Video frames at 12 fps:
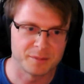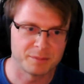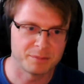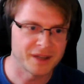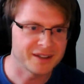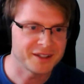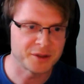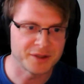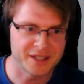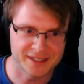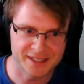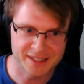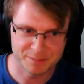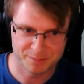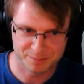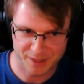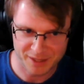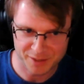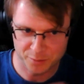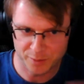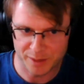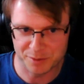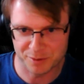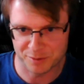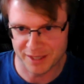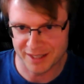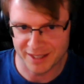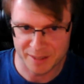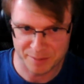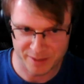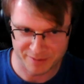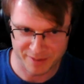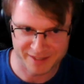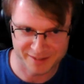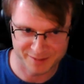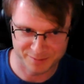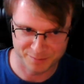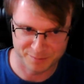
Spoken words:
But, there's these kind of Web3 IPFS